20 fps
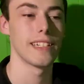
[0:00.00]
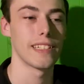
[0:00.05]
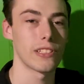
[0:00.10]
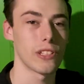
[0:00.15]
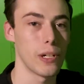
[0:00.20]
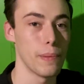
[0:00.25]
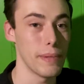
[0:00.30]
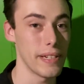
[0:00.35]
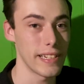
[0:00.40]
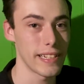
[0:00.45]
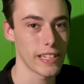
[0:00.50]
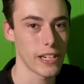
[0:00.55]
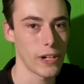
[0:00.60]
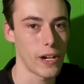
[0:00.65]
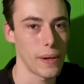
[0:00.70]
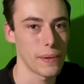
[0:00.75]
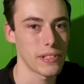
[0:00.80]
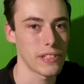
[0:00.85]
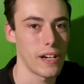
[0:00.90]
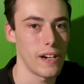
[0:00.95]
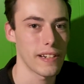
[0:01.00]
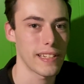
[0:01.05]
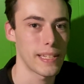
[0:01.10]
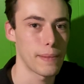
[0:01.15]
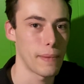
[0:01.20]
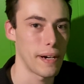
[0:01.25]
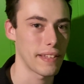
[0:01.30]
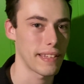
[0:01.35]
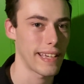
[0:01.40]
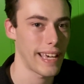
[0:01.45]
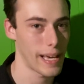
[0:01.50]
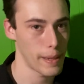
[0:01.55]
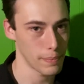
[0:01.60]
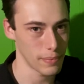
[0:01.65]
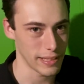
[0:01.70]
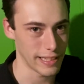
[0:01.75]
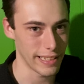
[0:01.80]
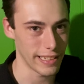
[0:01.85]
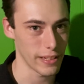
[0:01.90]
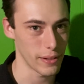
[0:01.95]
So a minute ago I was talking about the
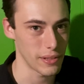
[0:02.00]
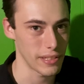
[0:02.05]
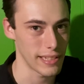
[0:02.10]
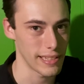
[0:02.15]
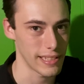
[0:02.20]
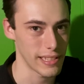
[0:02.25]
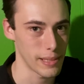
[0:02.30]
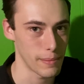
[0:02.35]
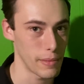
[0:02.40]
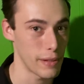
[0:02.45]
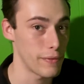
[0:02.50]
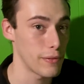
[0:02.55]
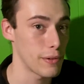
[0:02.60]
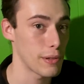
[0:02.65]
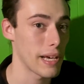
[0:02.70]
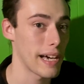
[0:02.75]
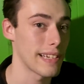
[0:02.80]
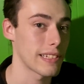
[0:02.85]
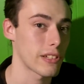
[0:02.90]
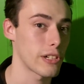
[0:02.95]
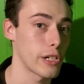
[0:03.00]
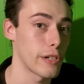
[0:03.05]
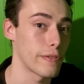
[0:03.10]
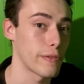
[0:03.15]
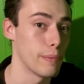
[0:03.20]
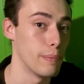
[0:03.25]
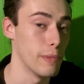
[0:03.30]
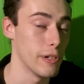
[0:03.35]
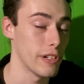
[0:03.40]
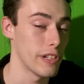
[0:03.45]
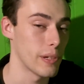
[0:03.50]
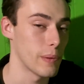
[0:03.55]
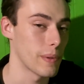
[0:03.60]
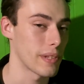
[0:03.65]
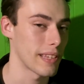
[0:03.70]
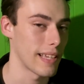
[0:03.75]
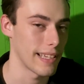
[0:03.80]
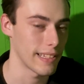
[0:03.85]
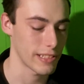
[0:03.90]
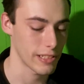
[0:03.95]
Apple ecosystem. If you guys aren't familiar
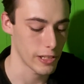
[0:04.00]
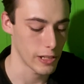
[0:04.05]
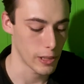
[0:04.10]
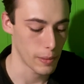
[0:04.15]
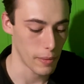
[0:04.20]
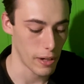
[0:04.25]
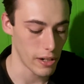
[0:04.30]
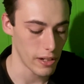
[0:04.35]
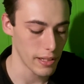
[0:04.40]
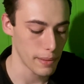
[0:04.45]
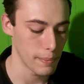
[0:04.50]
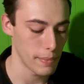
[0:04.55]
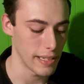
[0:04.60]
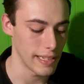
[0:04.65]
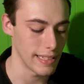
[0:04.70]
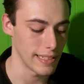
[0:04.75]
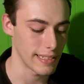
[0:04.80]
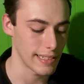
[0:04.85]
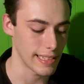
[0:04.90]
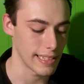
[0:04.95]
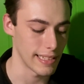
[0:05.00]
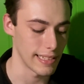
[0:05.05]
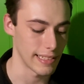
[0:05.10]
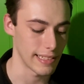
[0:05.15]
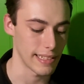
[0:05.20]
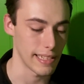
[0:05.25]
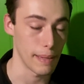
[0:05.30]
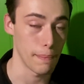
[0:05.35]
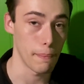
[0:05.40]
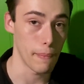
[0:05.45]
with that term, all it means is the